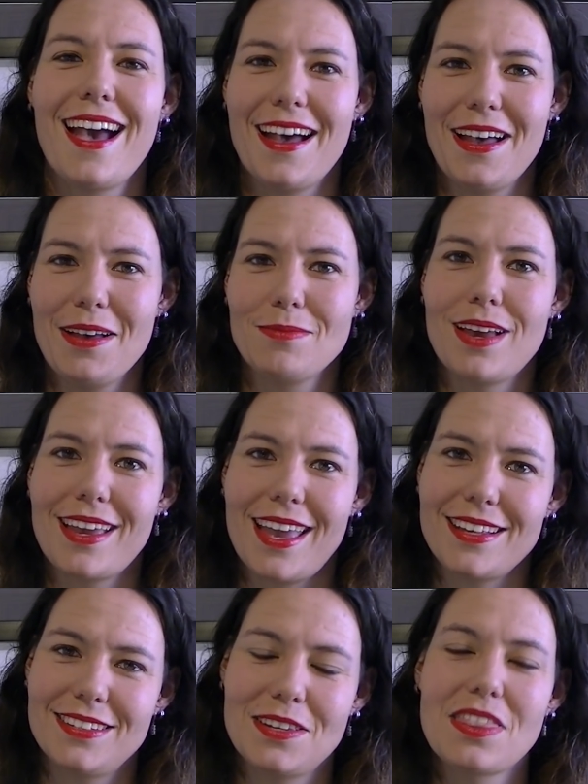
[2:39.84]

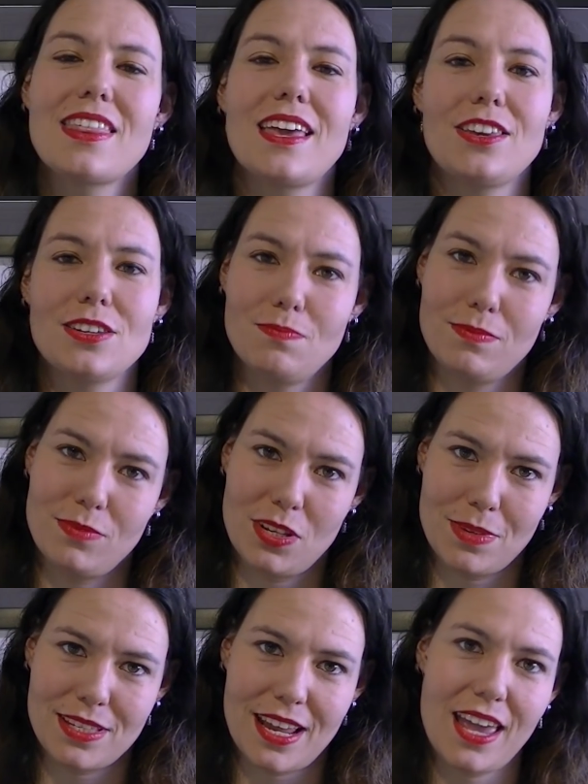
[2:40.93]
Again, thank you to
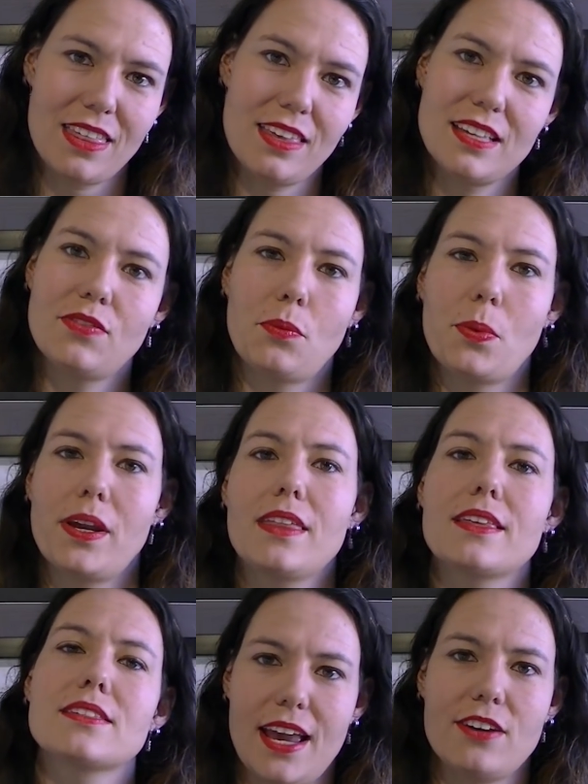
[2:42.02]
Mr. Atheist for bringing
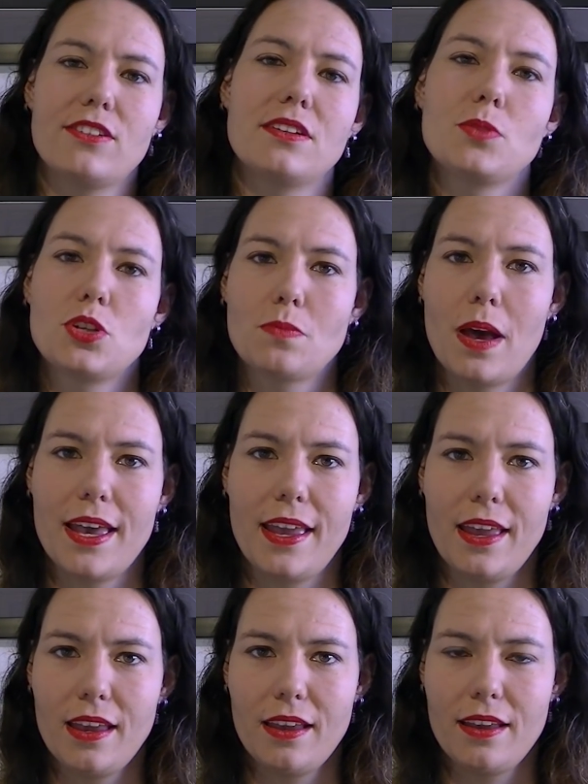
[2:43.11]
this acronym to
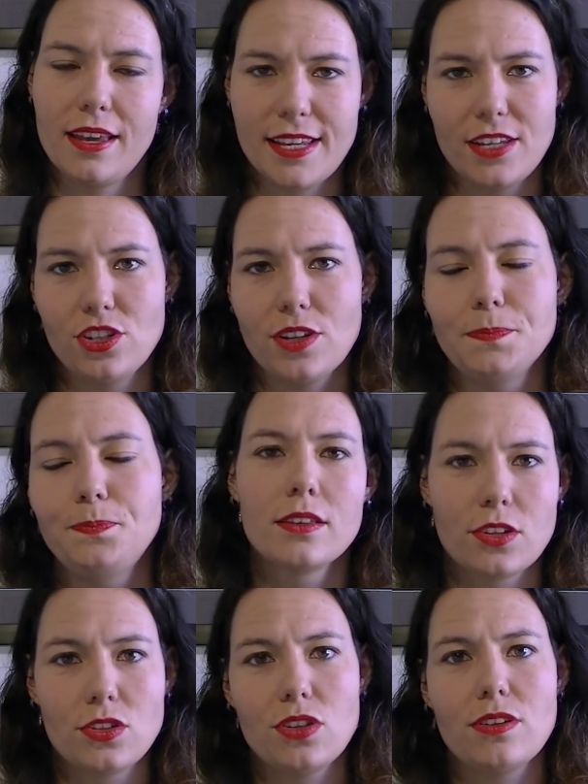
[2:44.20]
my attention.
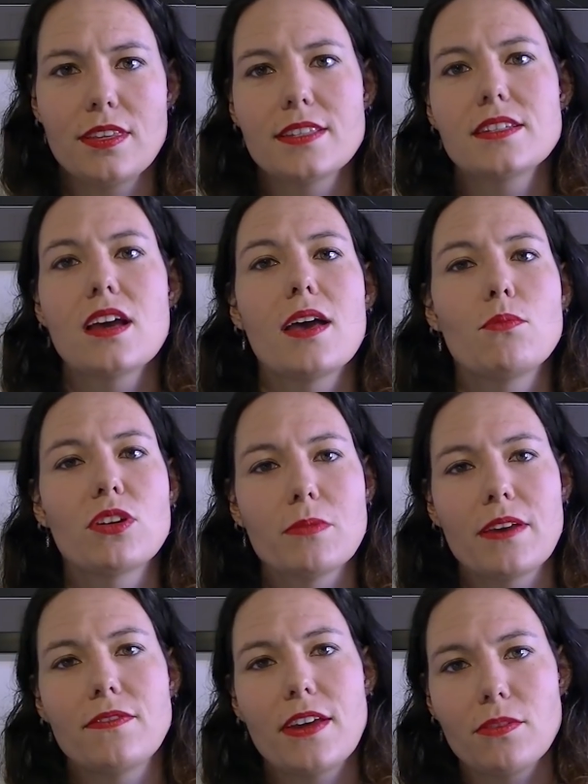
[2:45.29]
So during this time, one of
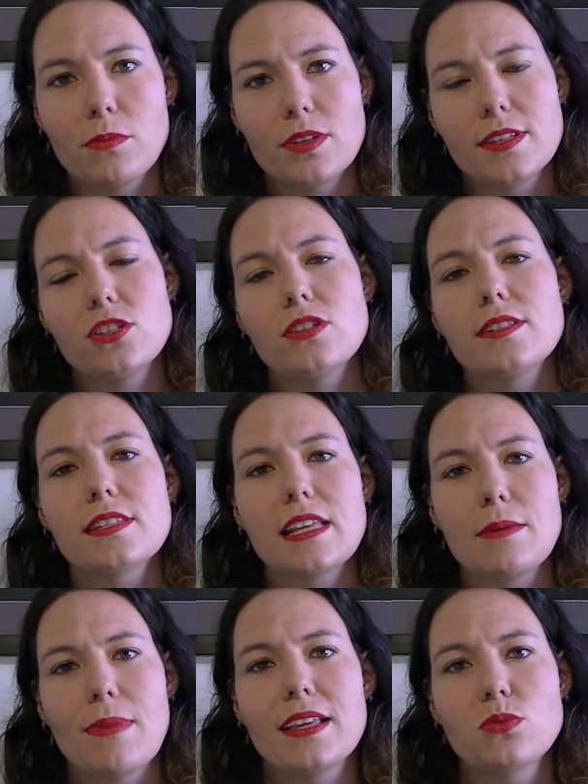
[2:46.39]
my favourite musicians, Sleep
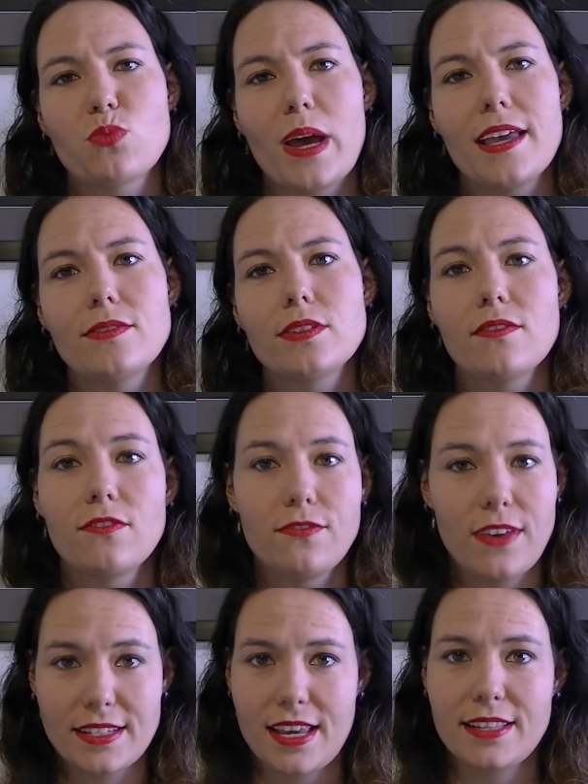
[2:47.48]
Makes Waves,
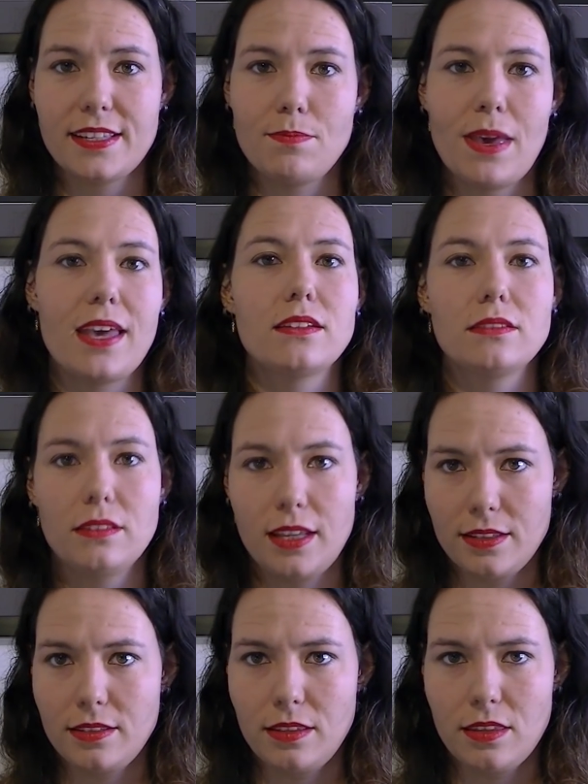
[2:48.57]
fantastic band,
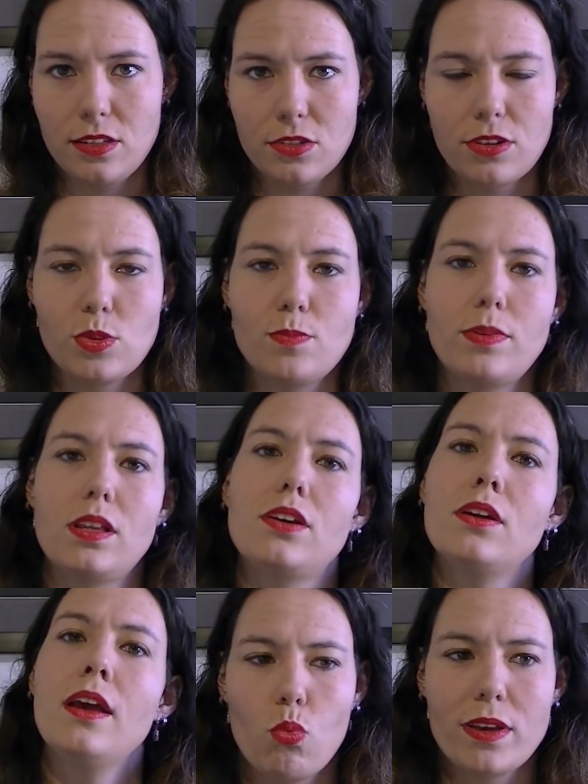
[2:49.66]
links in the description below.
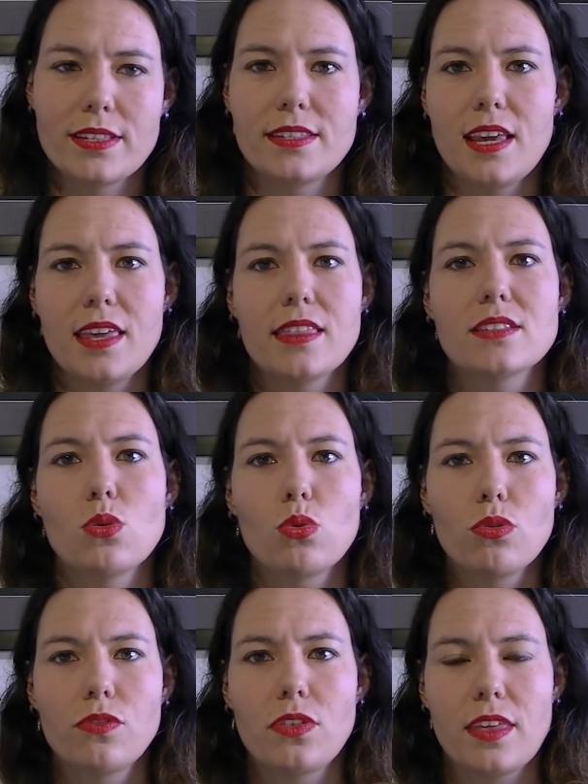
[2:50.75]
We're seeing this
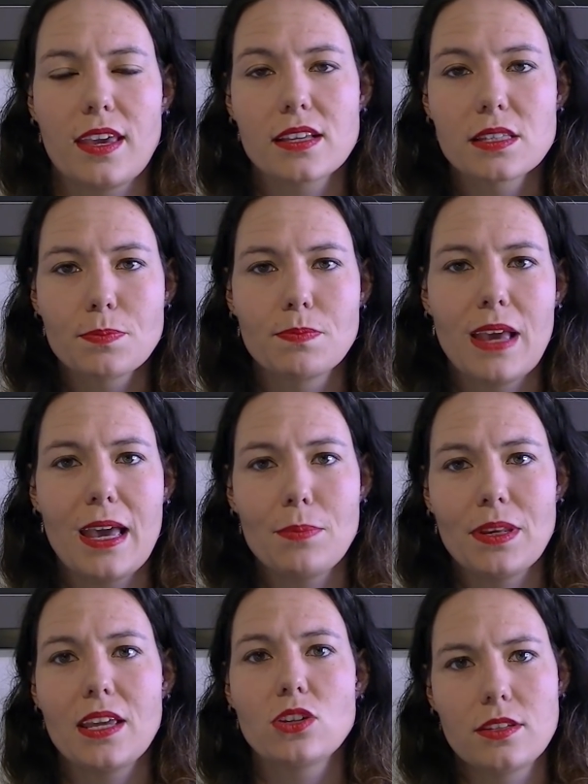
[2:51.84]
awful thing
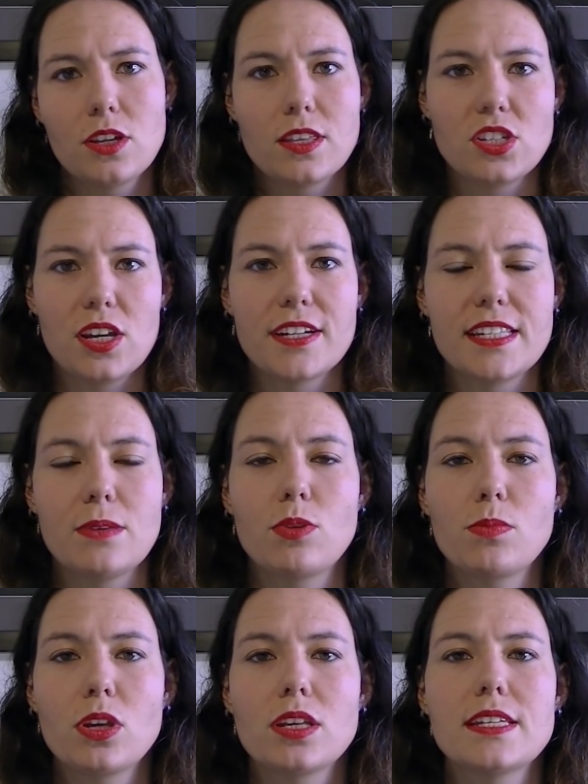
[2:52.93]
happening to the GRSM
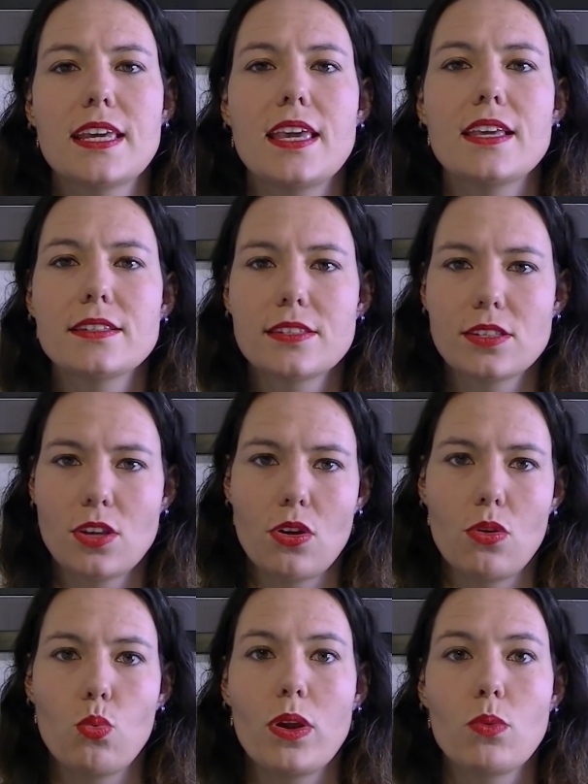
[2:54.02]
community, so
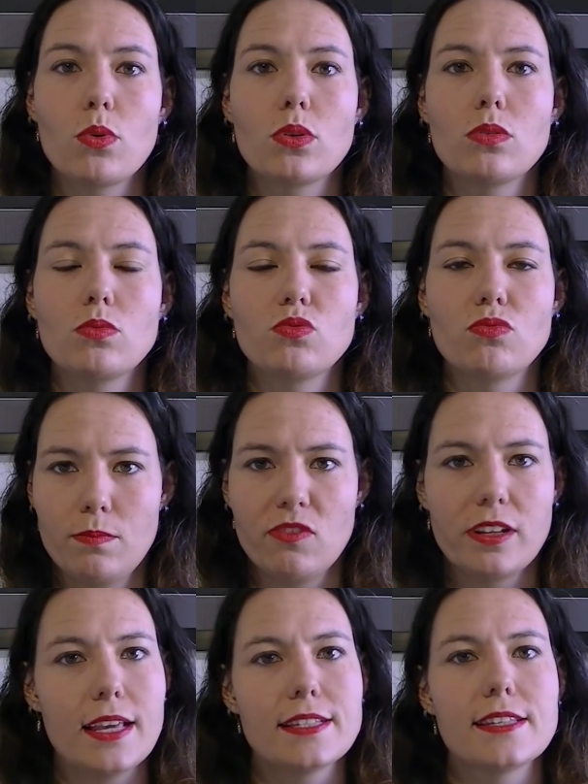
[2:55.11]
we will
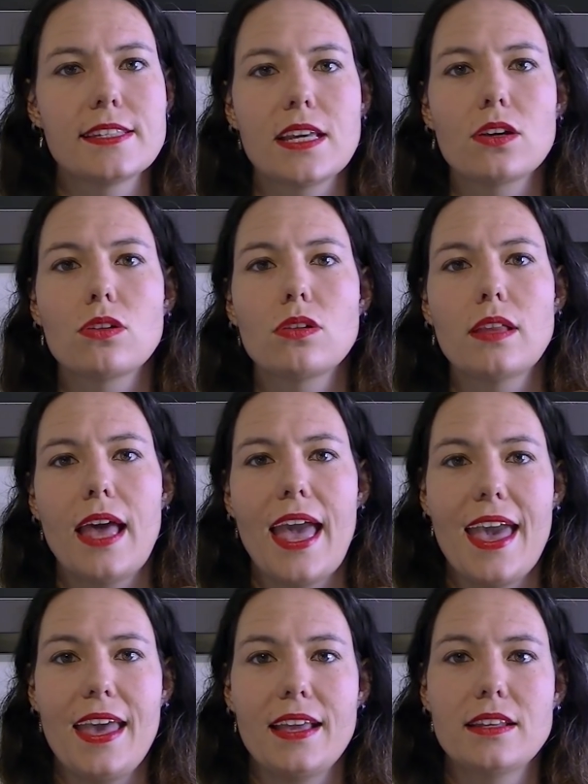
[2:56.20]
release a single
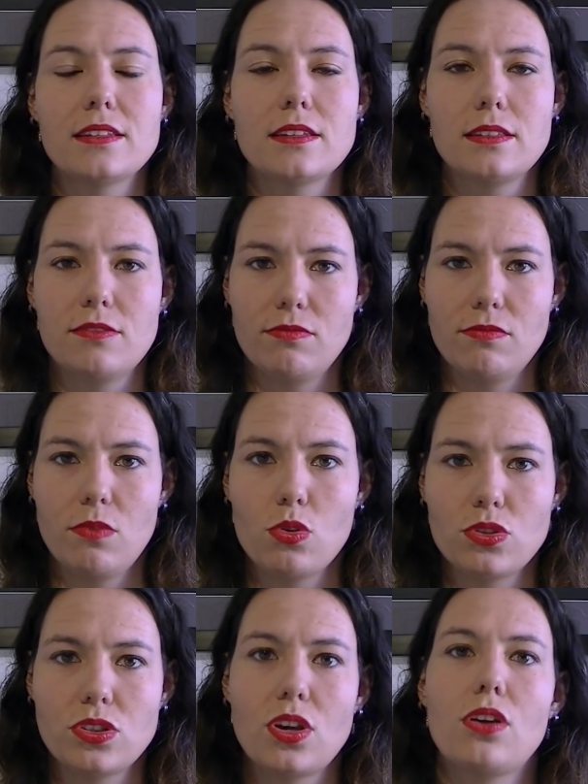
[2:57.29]
and
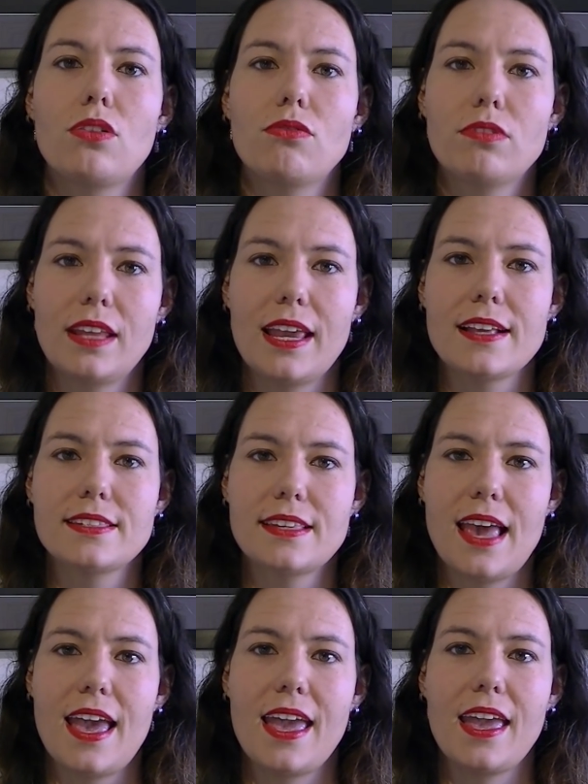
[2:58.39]
also release
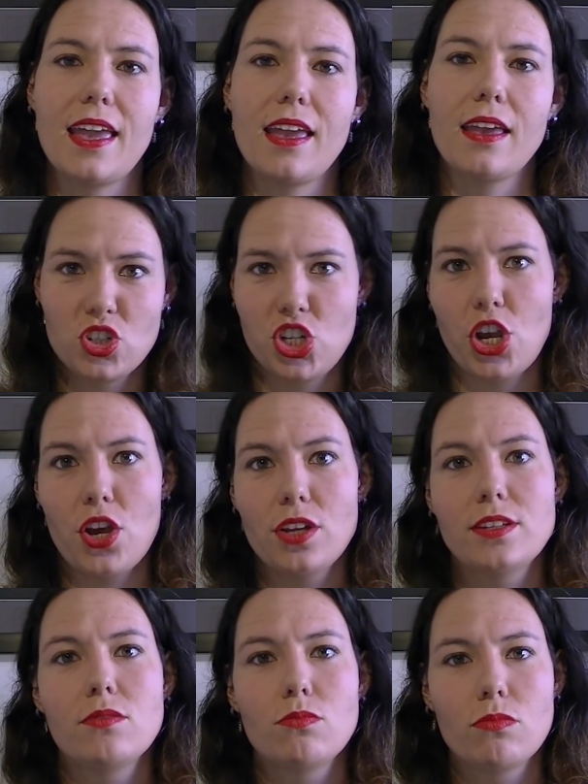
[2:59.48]
a shirt